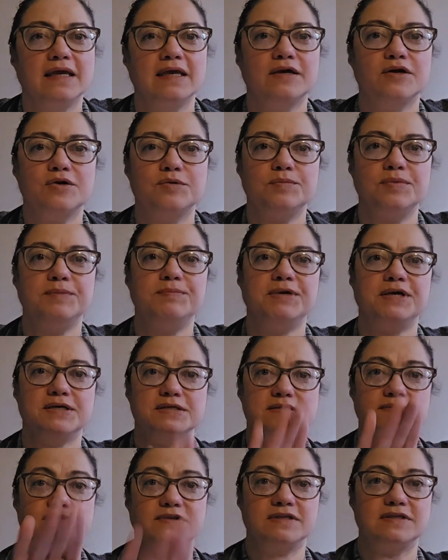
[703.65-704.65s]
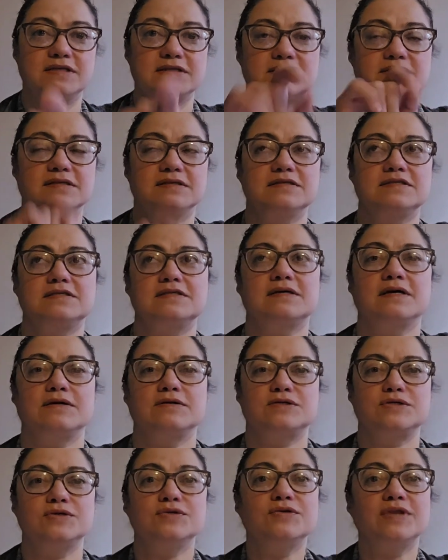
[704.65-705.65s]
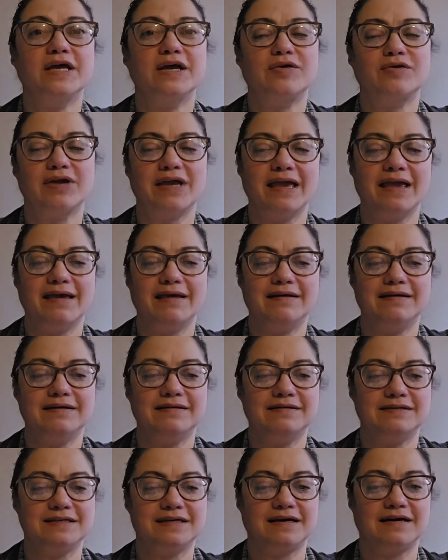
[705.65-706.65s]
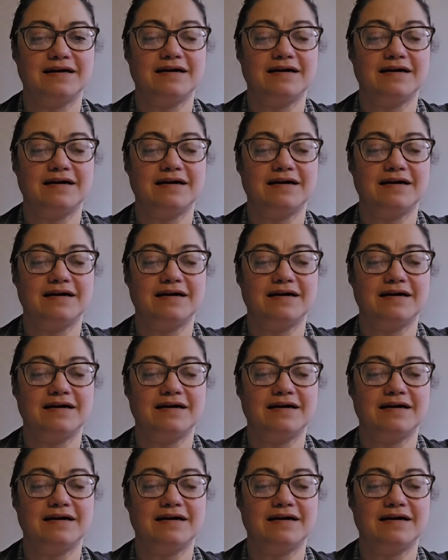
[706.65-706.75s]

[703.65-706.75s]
It could be because of the distance to there, and